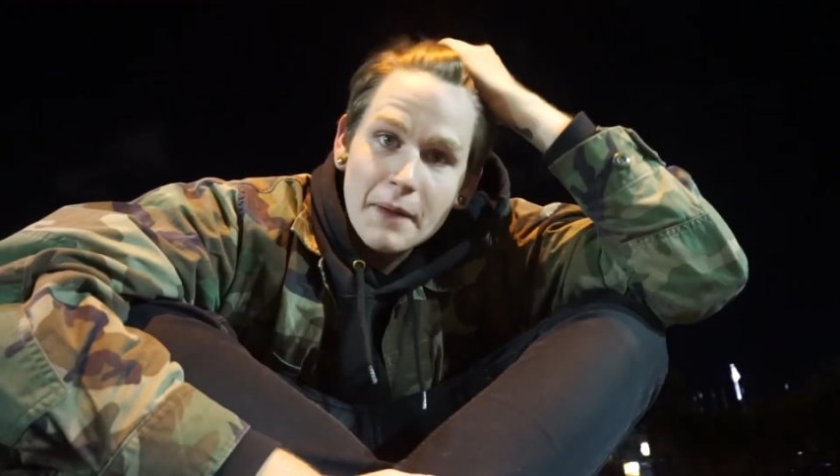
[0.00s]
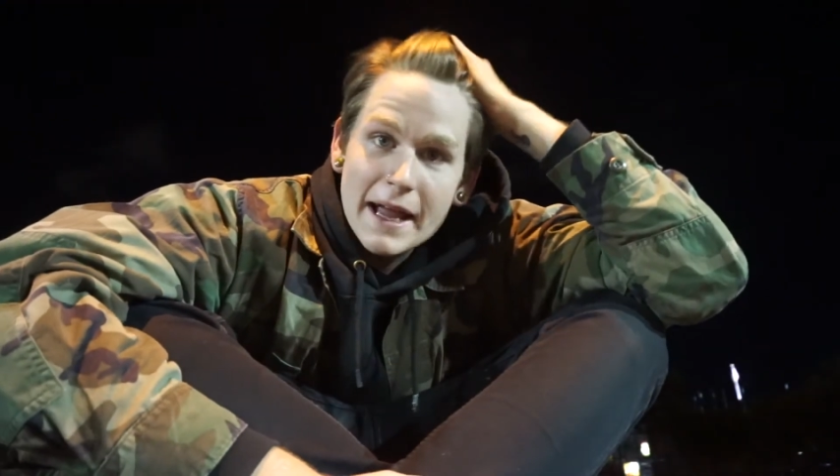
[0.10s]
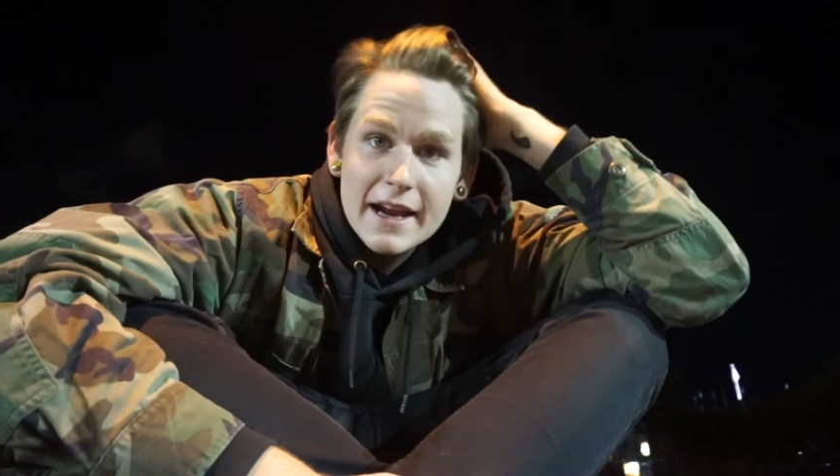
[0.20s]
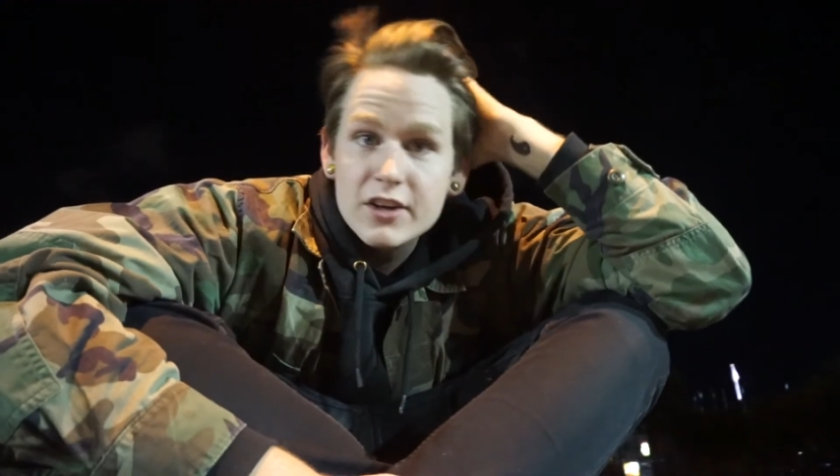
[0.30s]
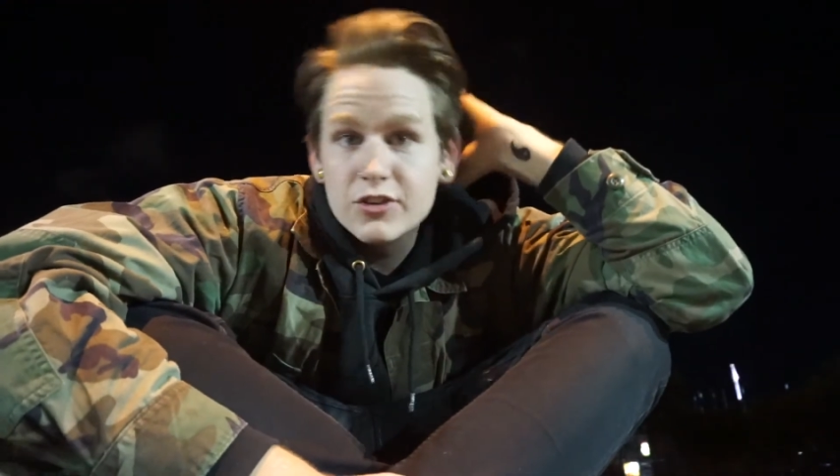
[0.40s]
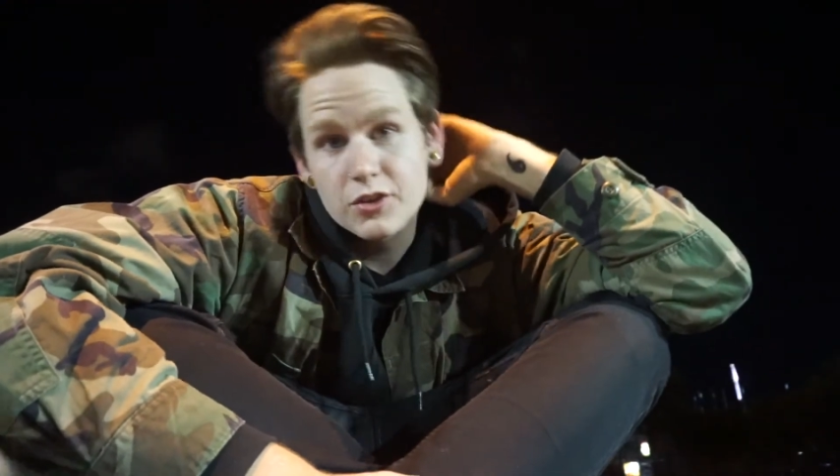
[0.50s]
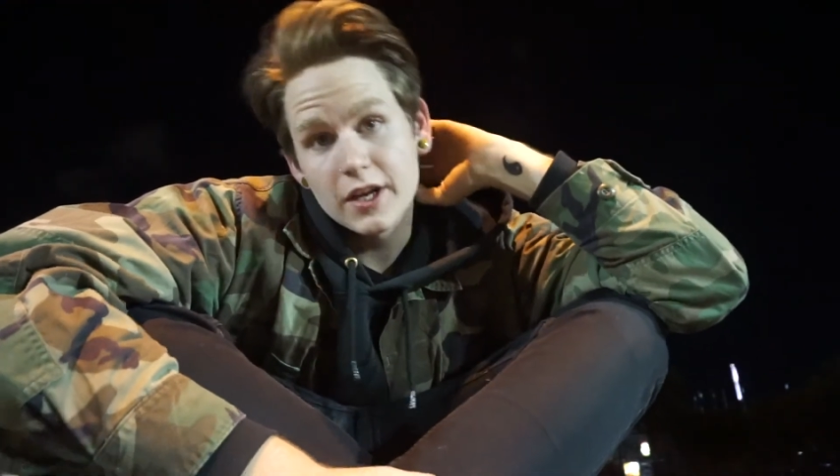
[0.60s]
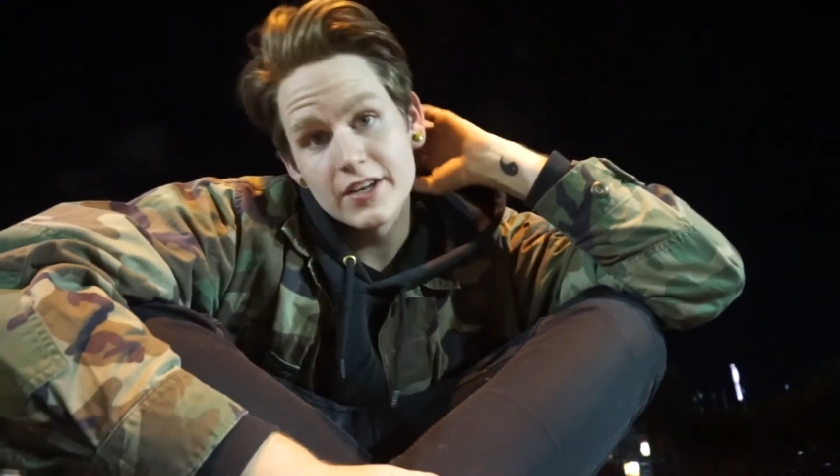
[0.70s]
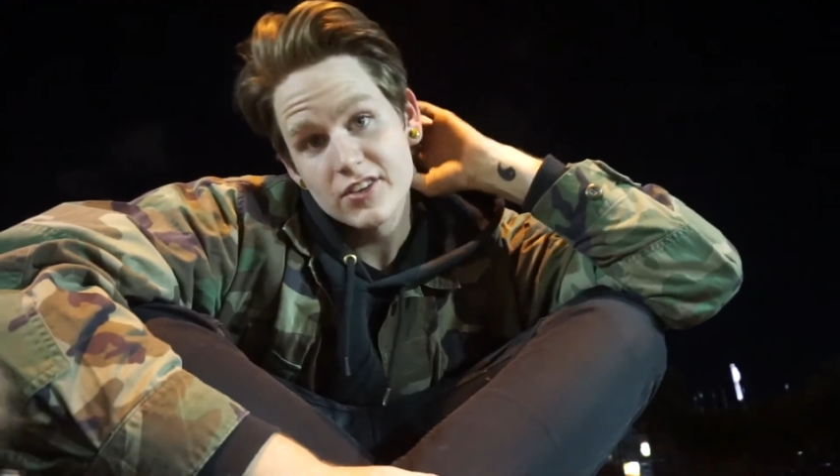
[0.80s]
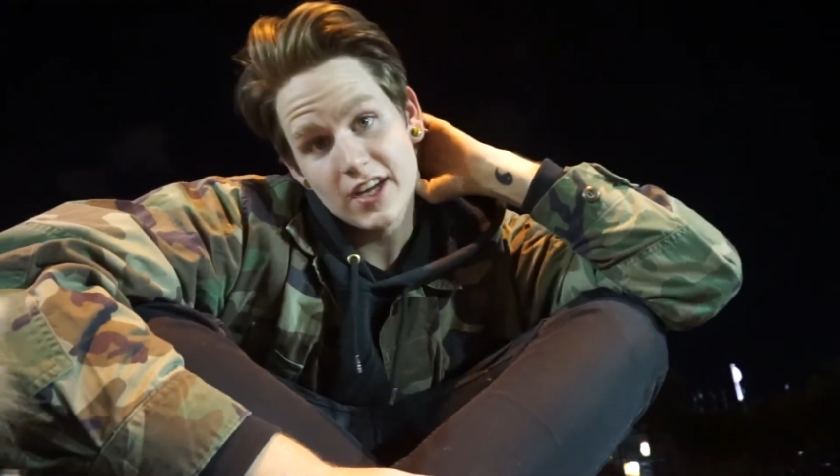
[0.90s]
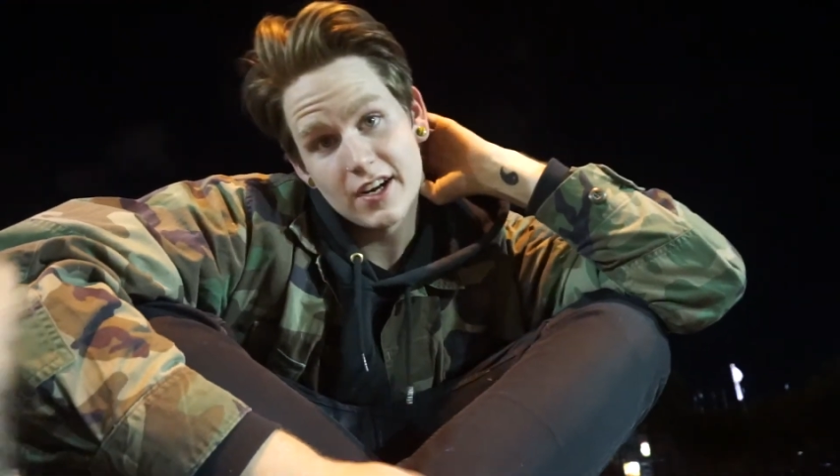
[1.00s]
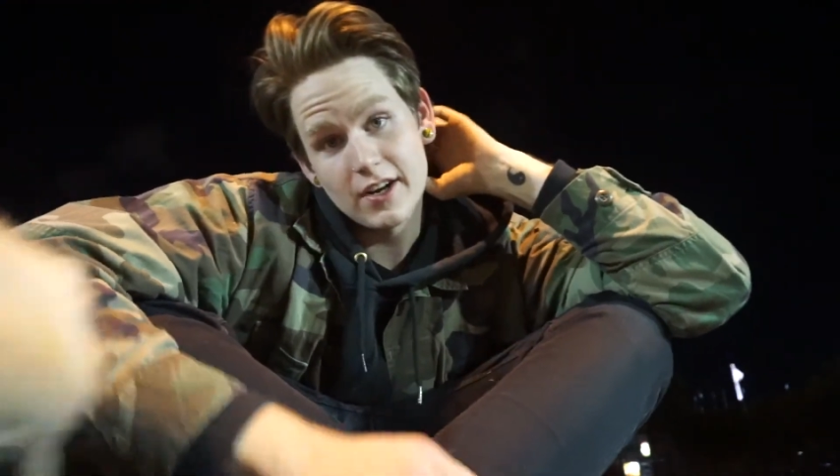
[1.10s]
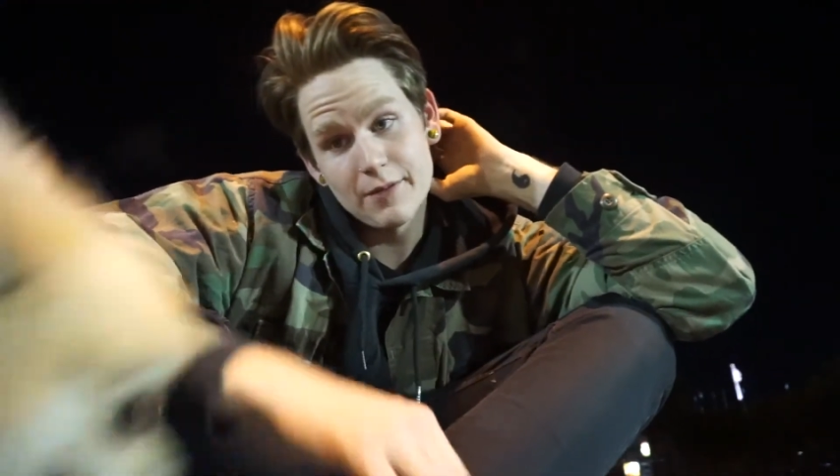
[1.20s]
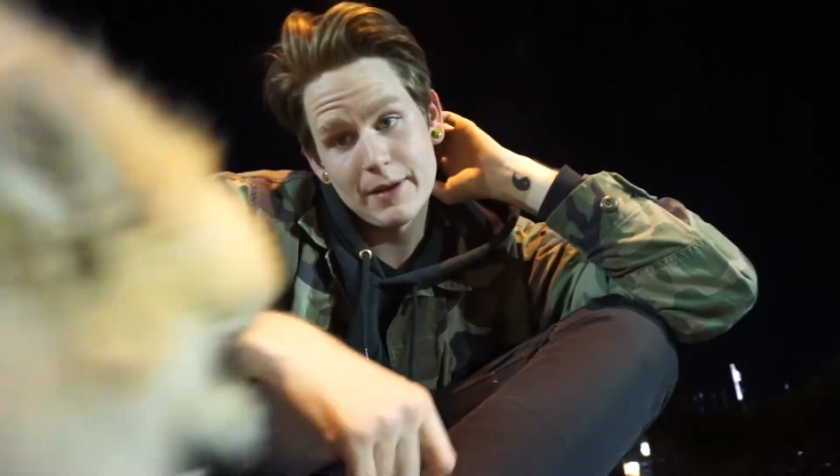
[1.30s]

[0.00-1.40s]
My hair is crazy, I don't have